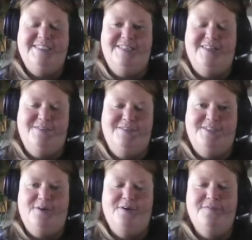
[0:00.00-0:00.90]
So that there's
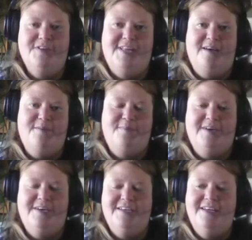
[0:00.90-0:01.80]
no overlap
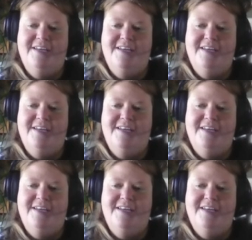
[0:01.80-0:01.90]
among